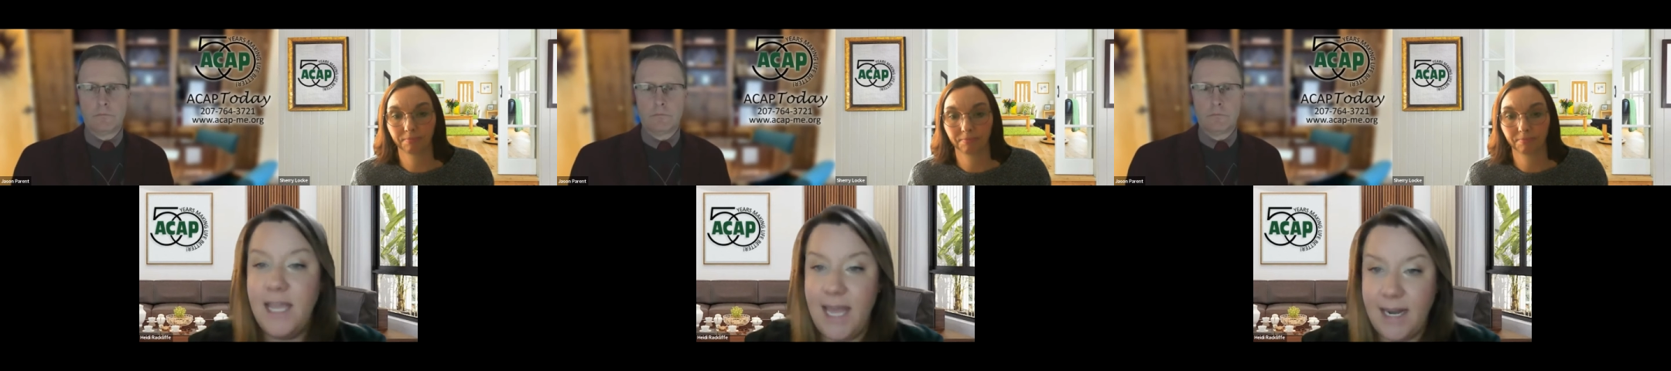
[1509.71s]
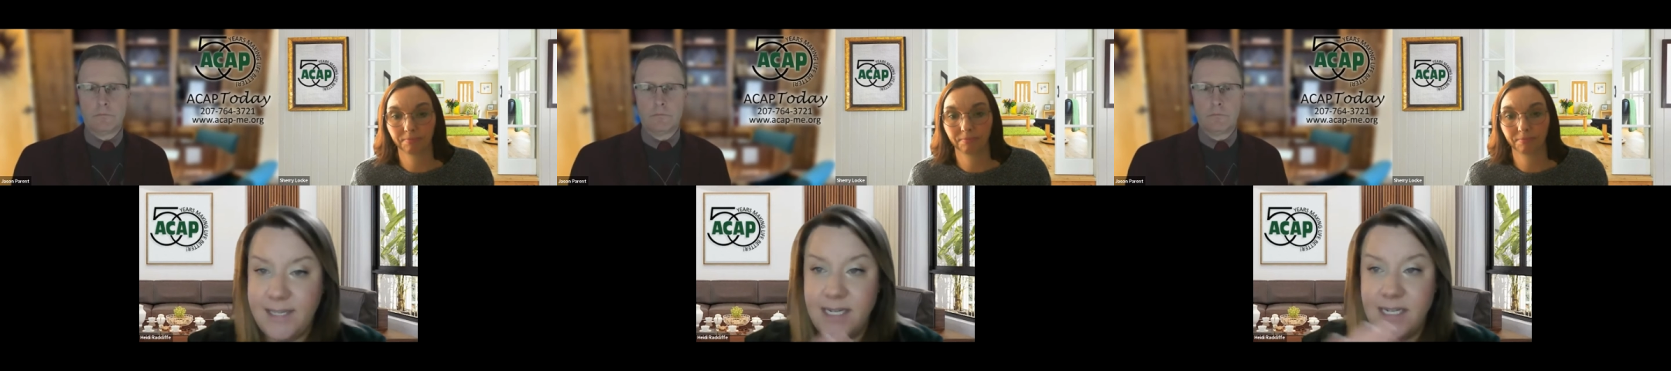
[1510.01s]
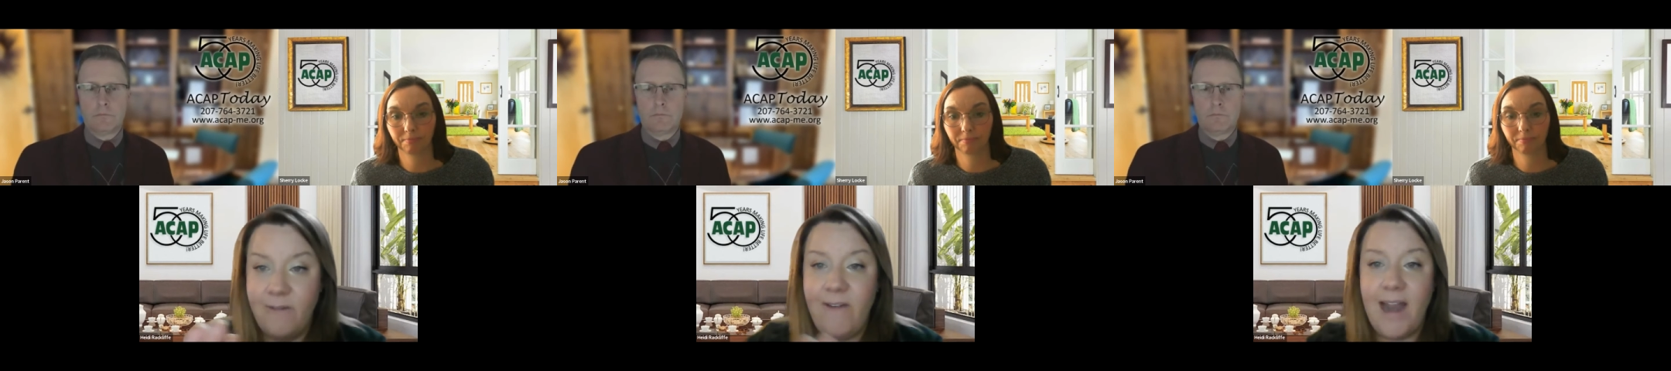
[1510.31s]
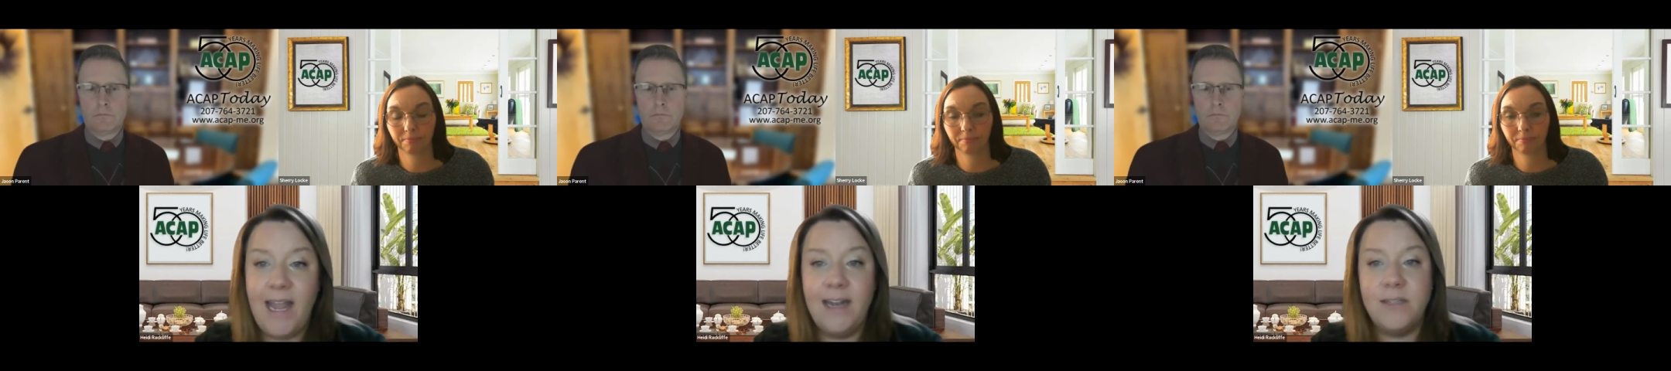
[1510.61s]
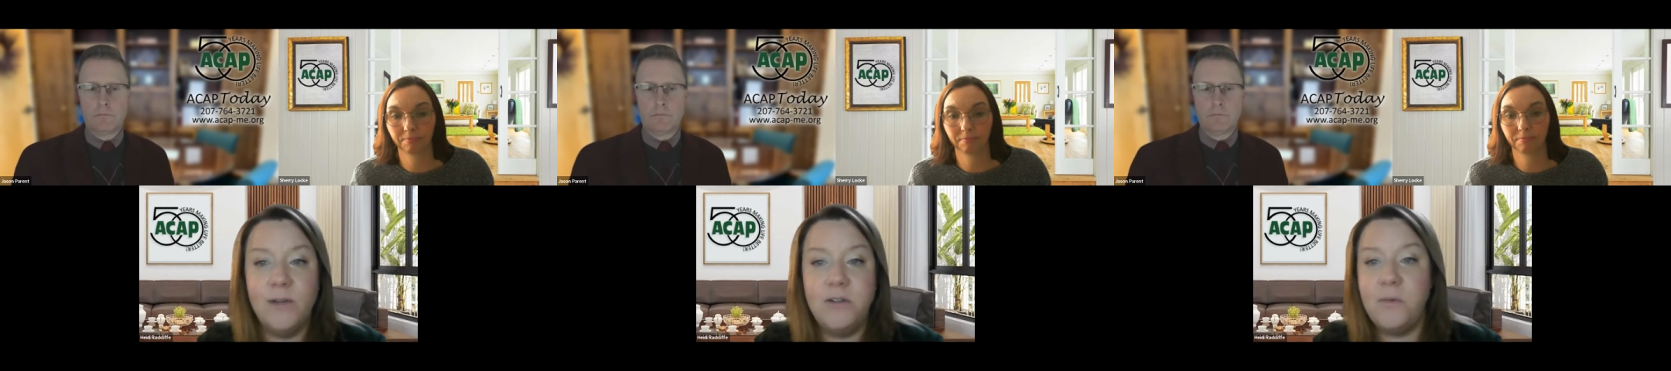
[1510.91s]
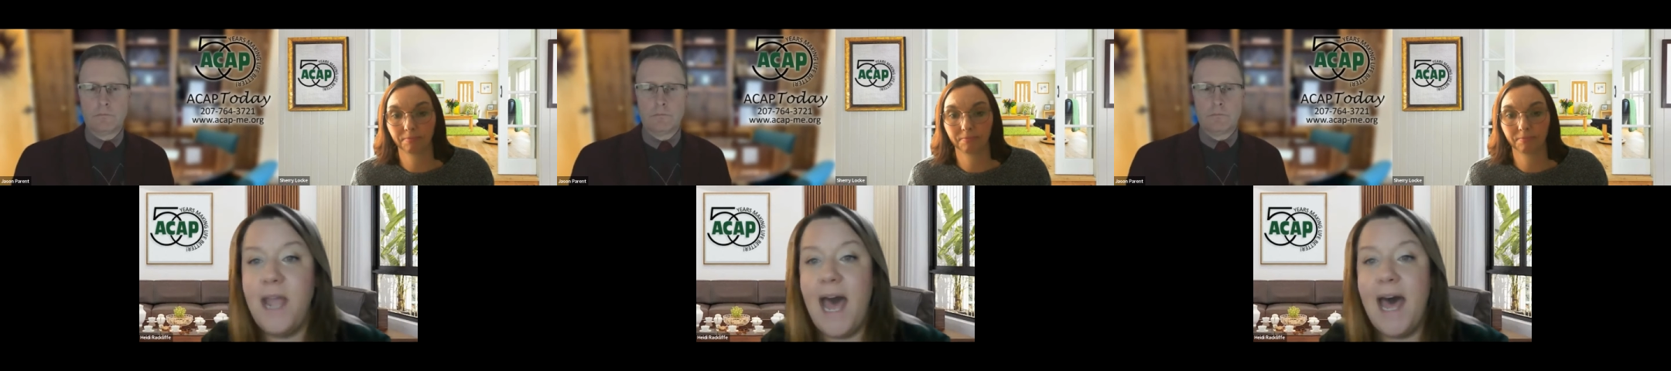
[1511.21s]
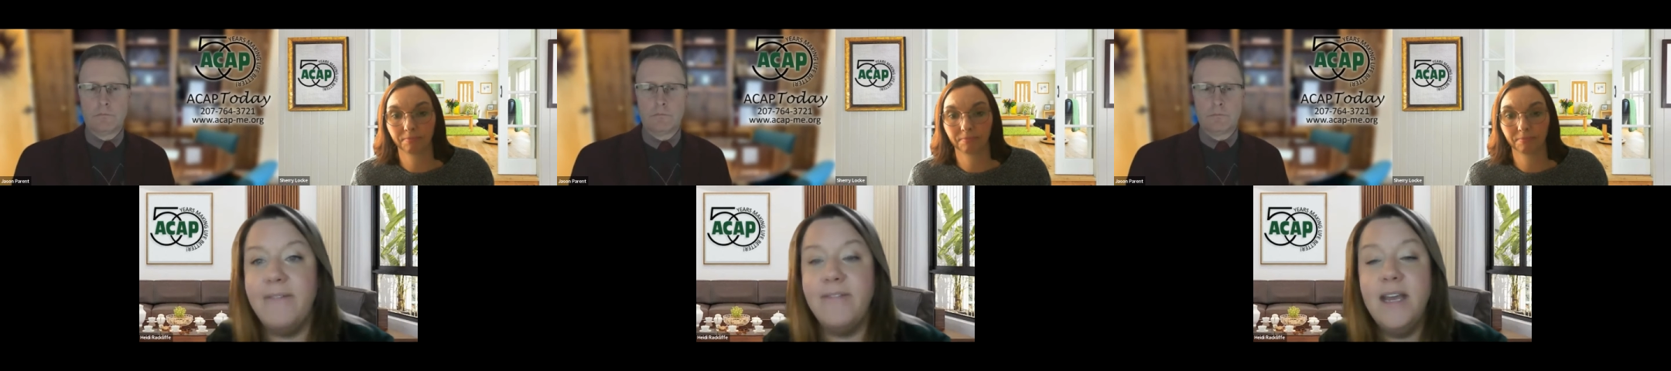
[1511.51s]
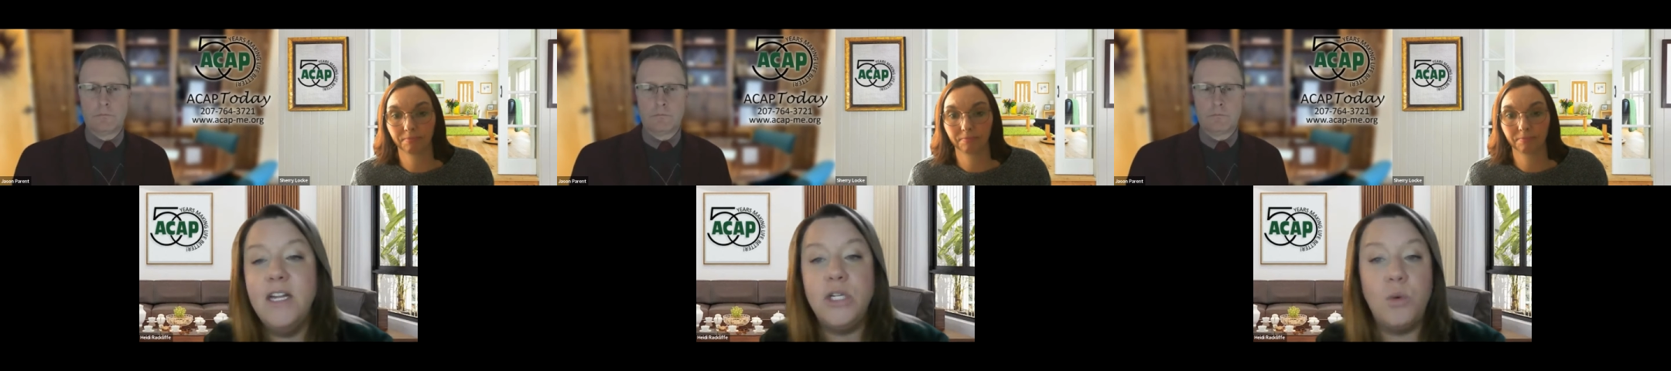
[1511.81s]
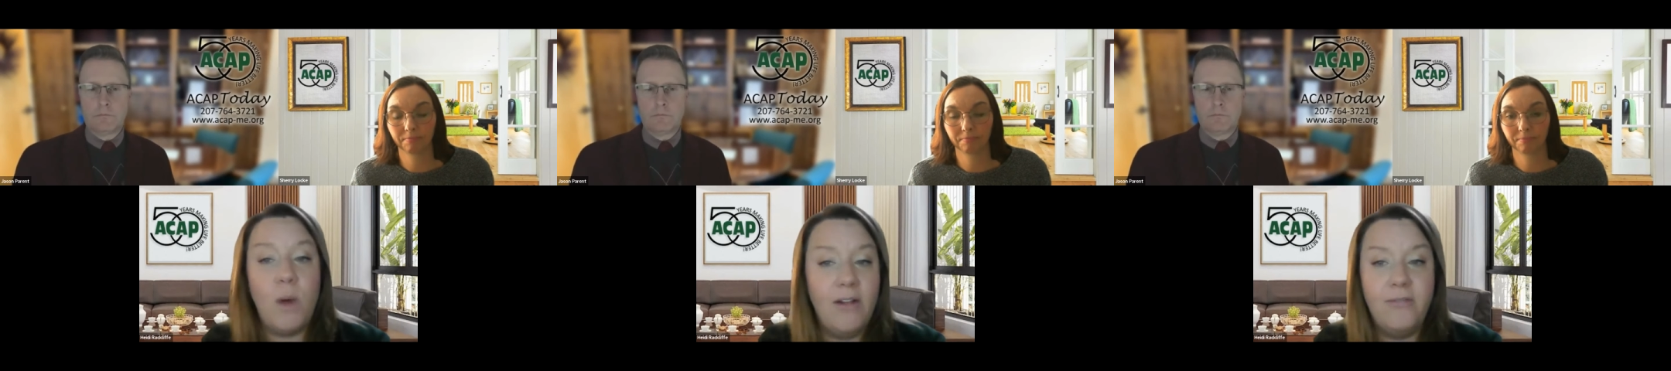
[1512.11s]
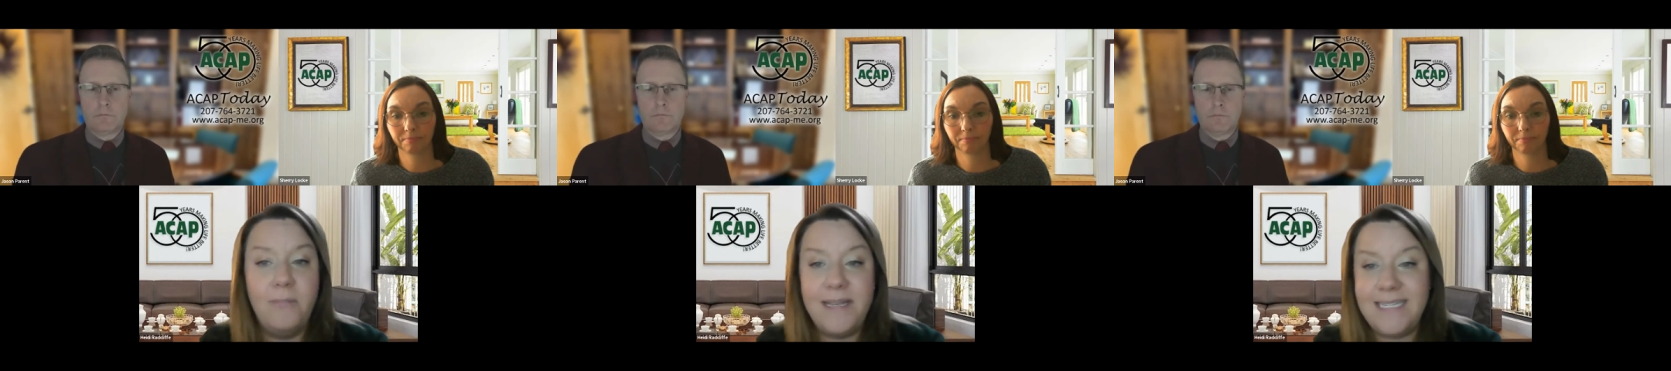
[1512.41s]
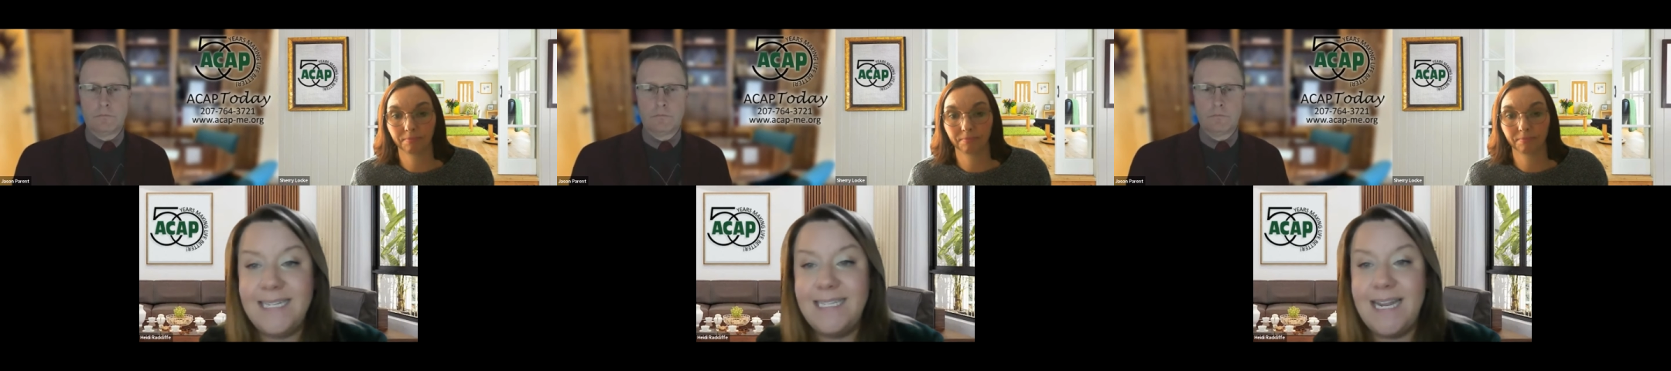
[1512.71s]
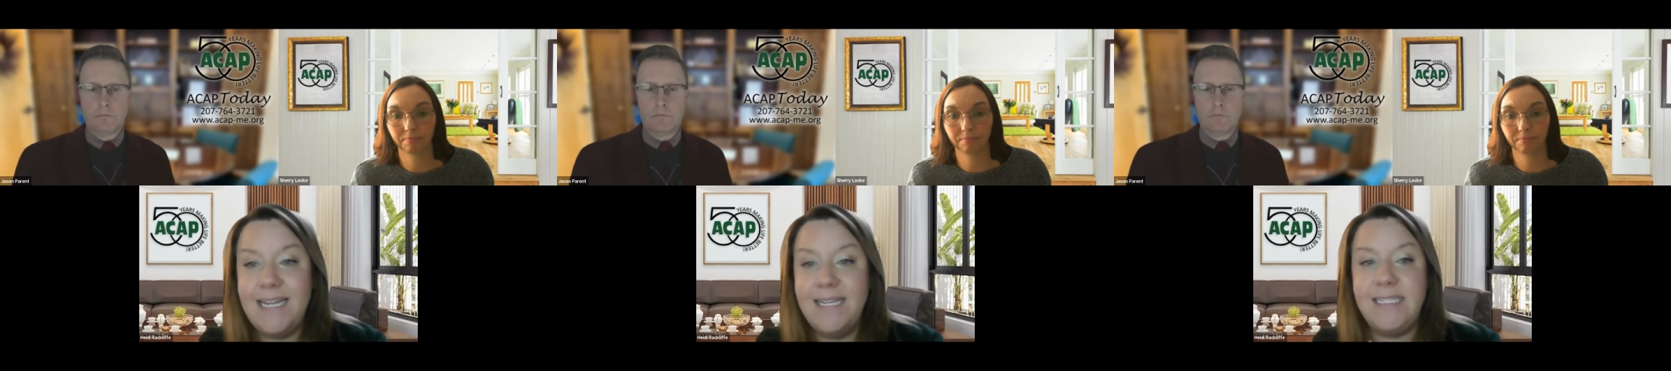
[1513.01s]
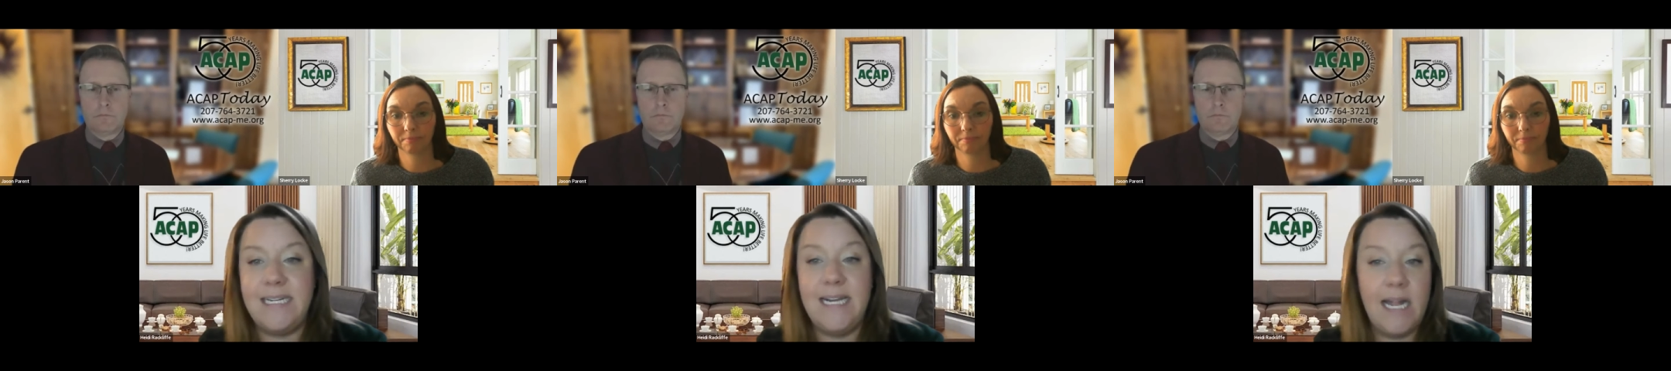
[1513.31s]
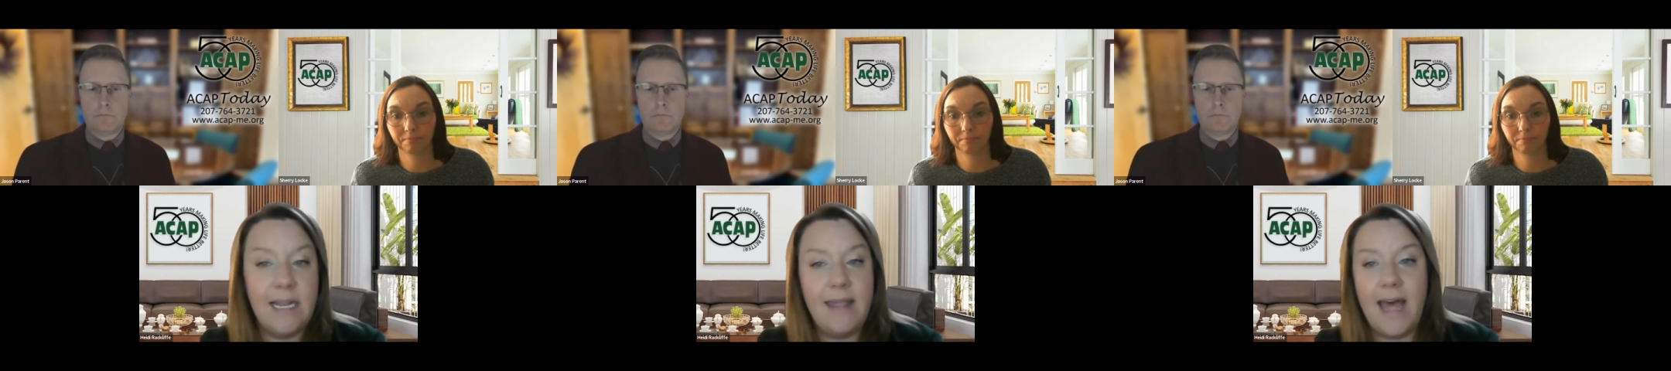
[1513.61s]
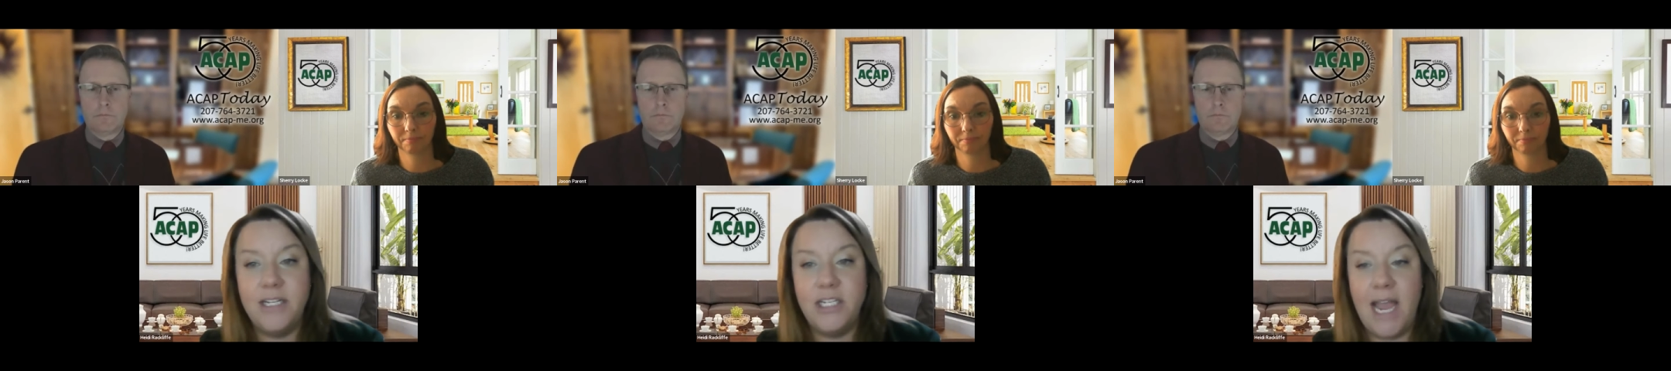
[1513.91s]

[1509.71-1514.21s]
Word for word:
Speaker 1: get sent to finance, which we have 12 business days to cut that